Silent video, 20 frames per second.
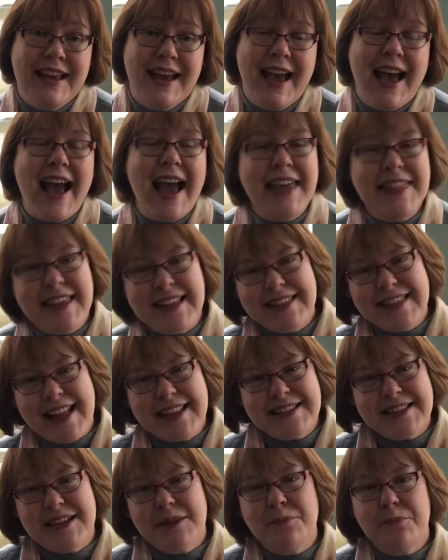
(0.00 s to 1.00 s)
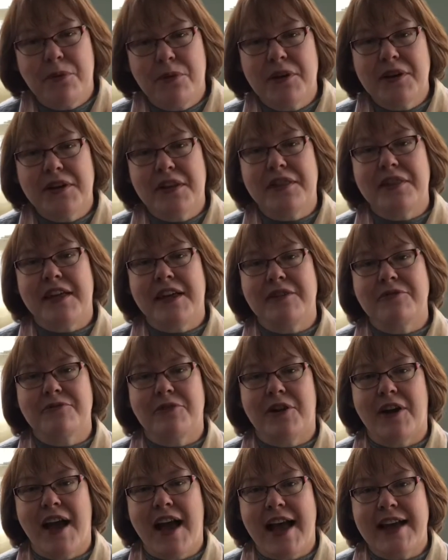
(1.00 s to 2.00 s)
I think that's an important thing
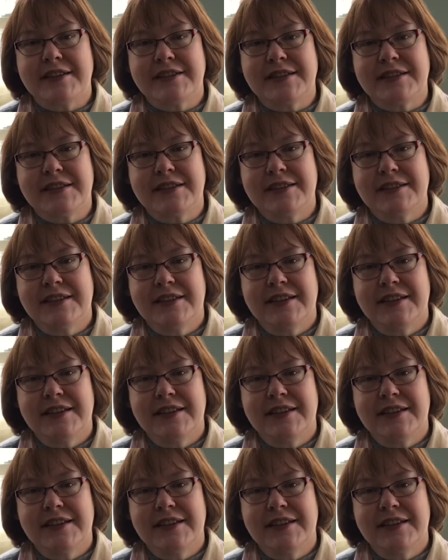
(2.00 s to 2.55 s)
for us.